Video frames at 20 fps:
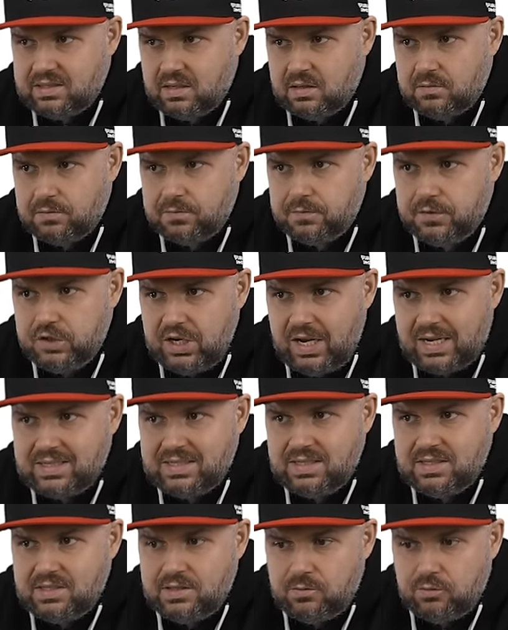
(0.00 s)
In
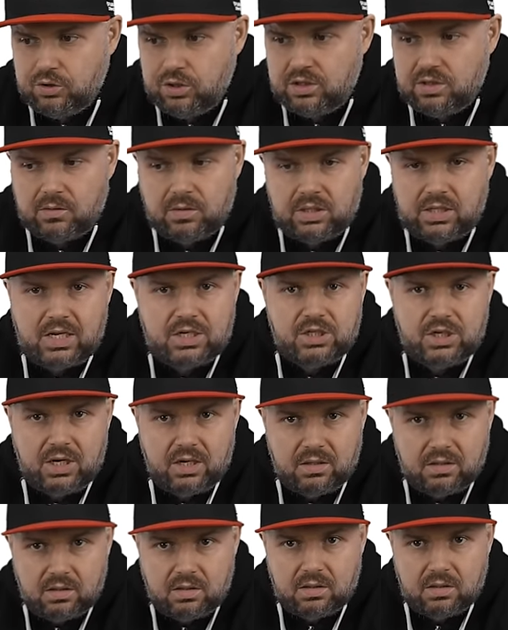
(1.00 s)
particular, this Intel Core
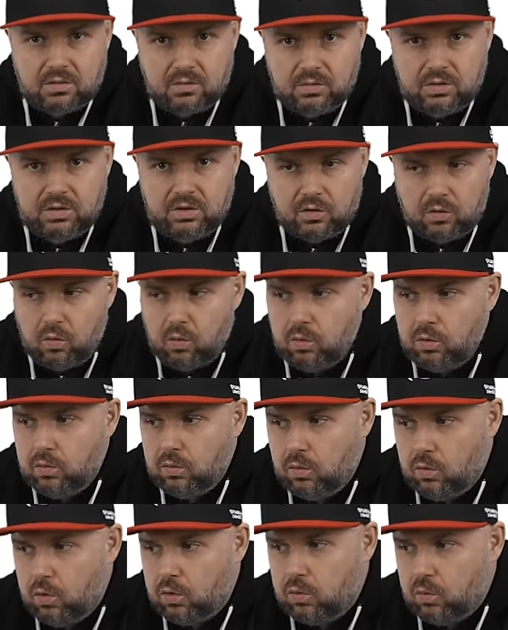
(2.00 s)
Ultra five.
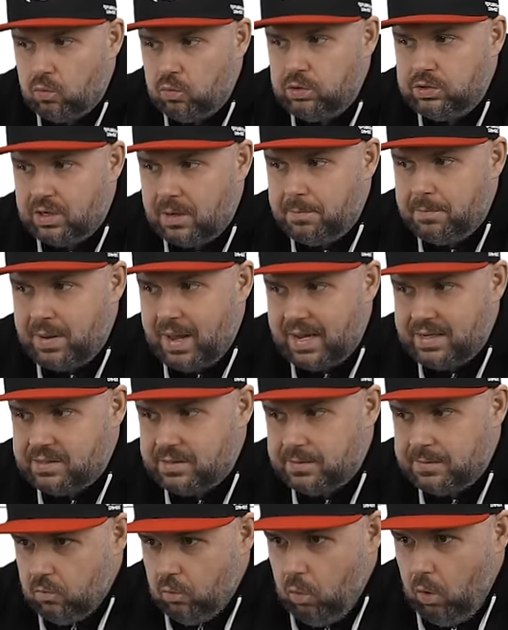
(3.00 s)

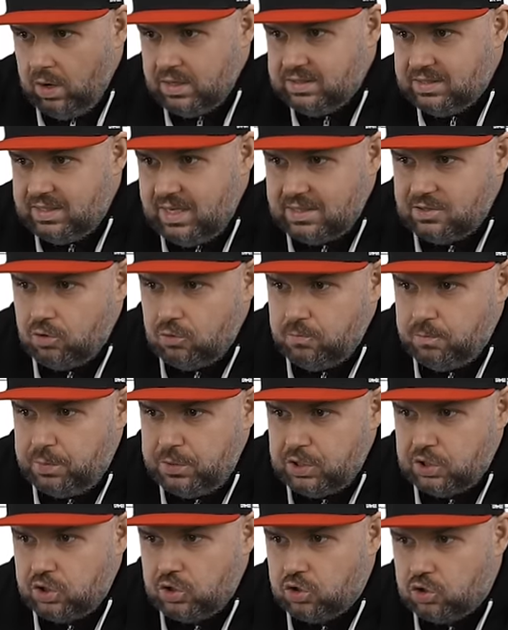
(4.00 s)
Here it writes that it is
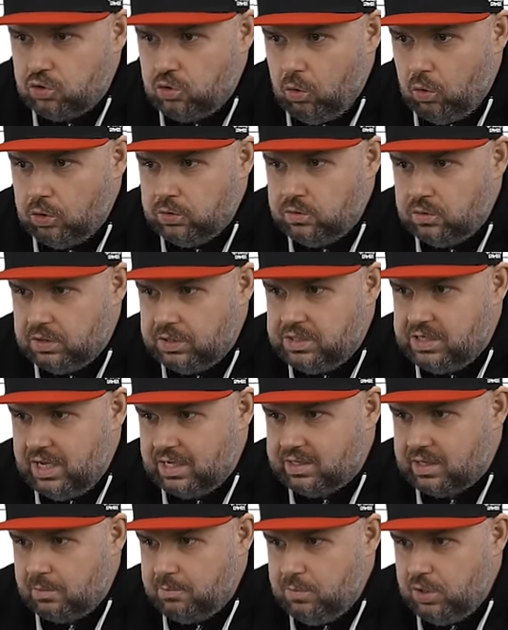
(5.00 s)
somewhere between the six
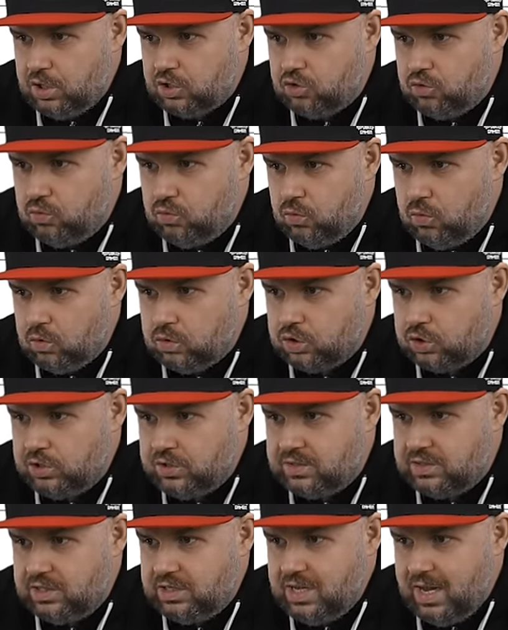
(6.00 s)
core Core and
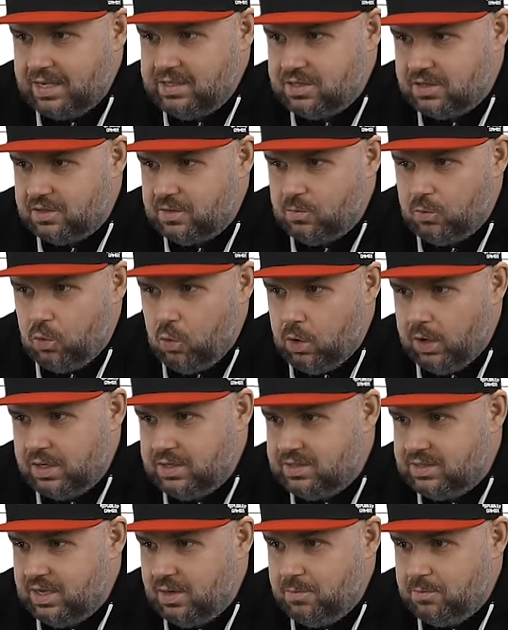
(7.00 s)
seventy-six thousand eight
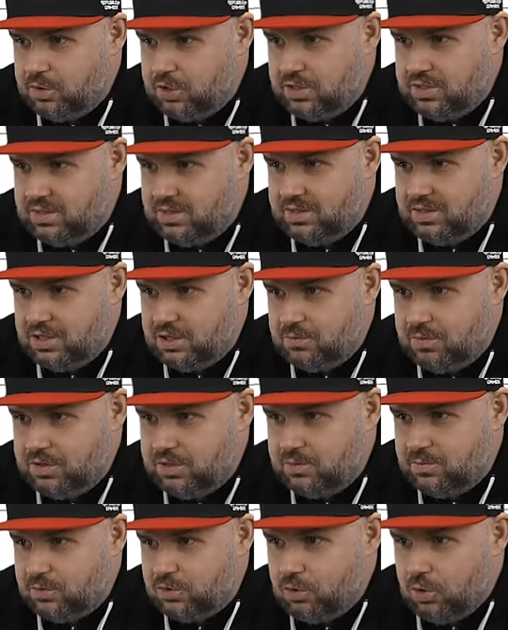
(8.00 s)
hundred and the
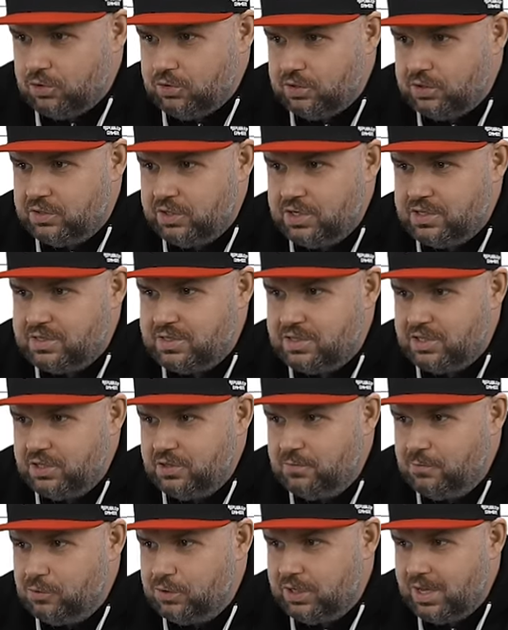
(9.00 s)
thirty-two core
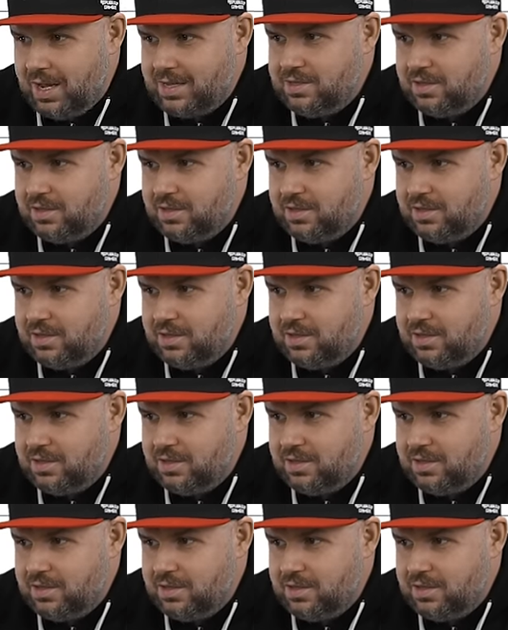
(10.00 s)
Opteron.